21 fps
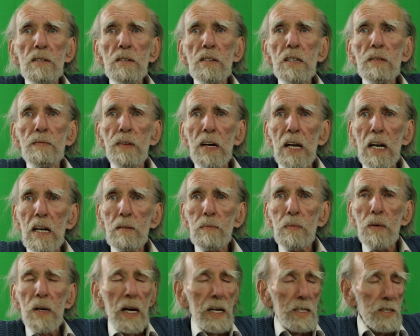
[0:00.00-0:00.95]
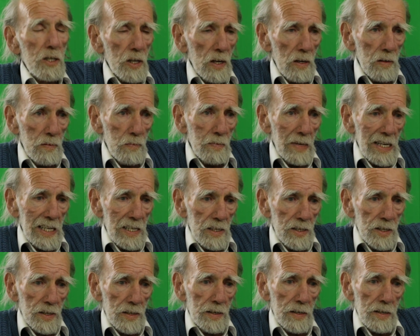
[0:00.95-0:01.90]
to develop and shown
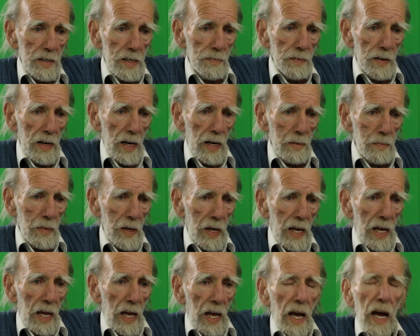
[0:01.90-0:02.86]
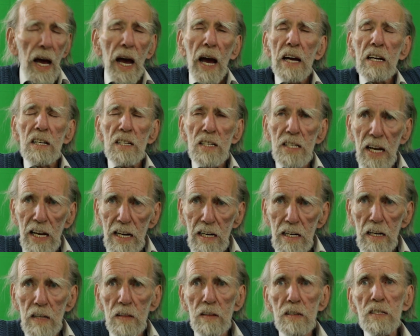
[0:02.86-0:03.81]
means to develop
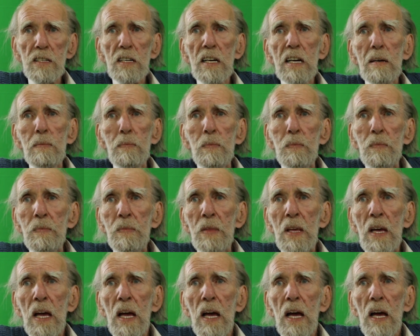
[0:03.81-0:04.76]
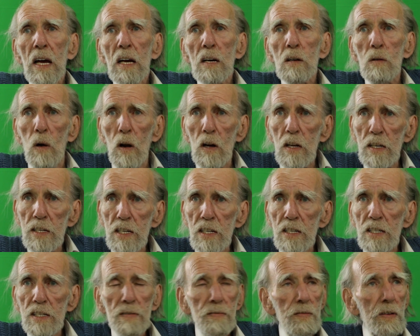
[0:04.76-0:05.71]
exactly the same
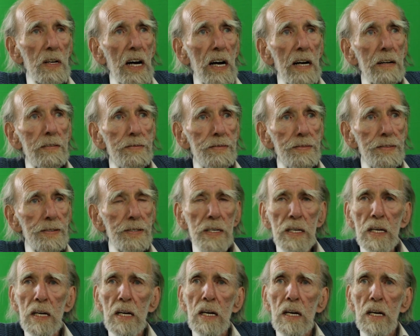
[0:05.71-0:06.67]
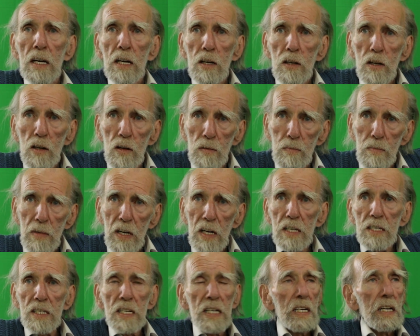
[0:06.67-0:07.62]
qualities of life:
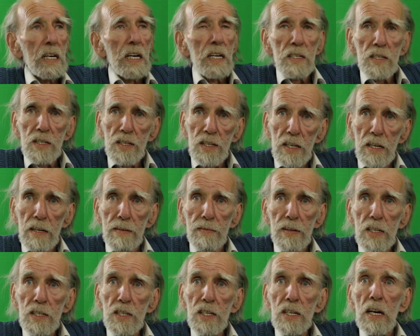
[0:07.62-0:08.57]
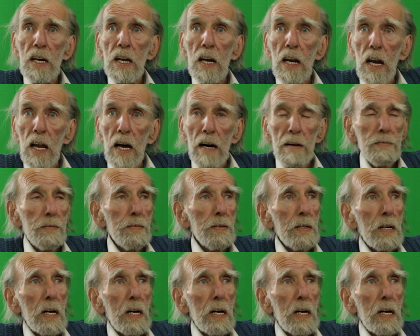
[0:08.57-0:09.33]
humility and service and love.